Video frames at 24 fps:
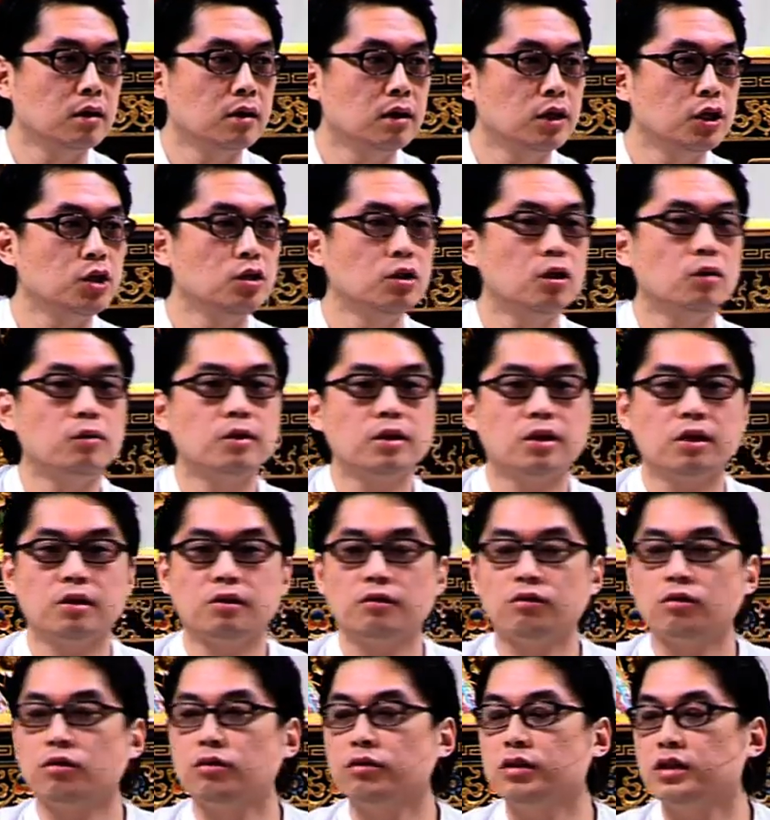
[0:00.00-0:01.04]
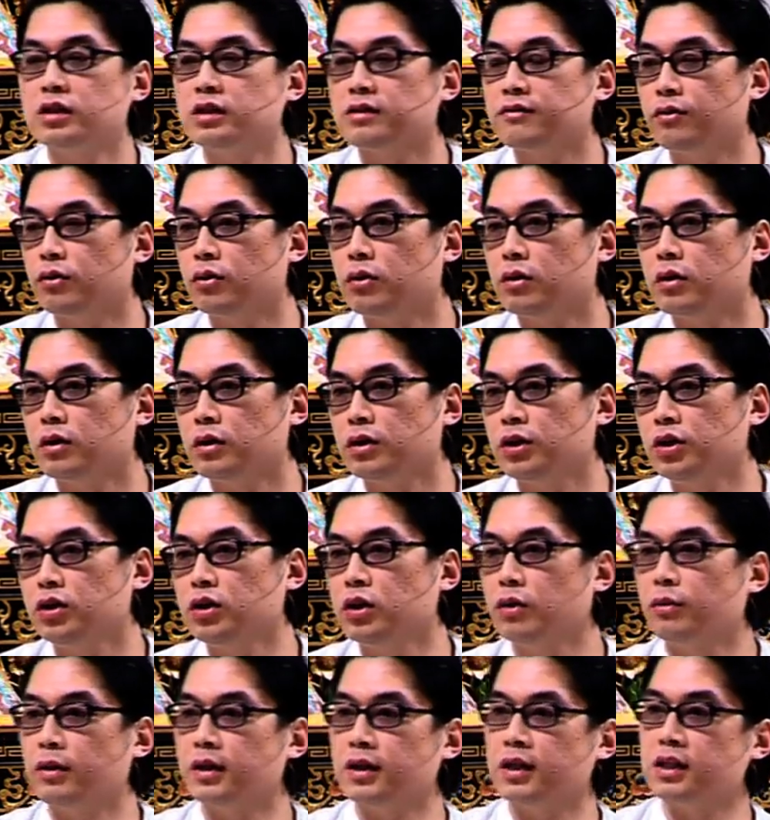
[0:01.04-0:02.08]
you know what the throne is for, you
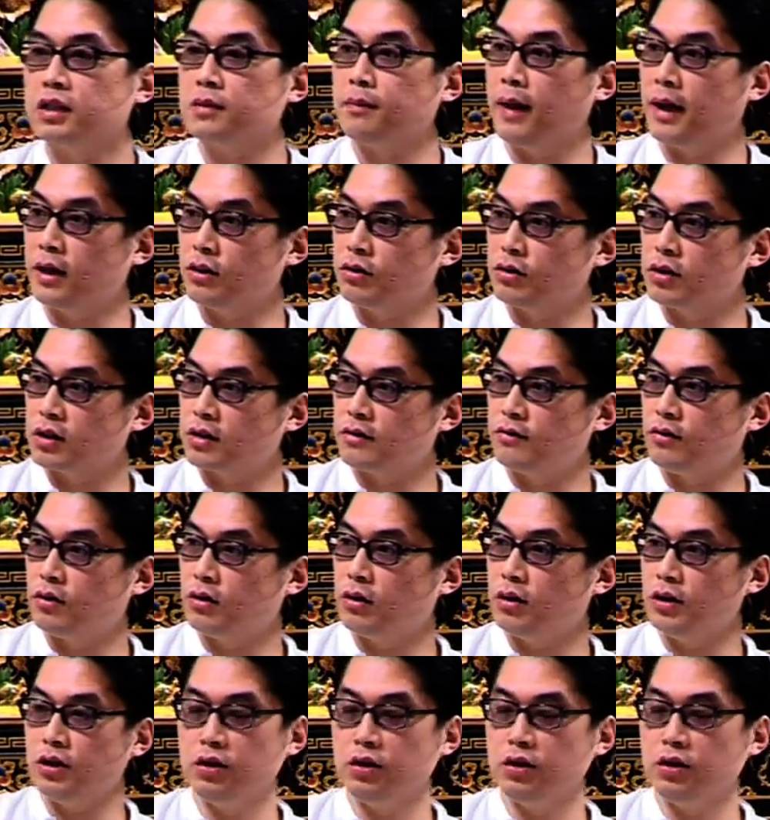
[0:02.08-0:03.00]
know what this mantra is for,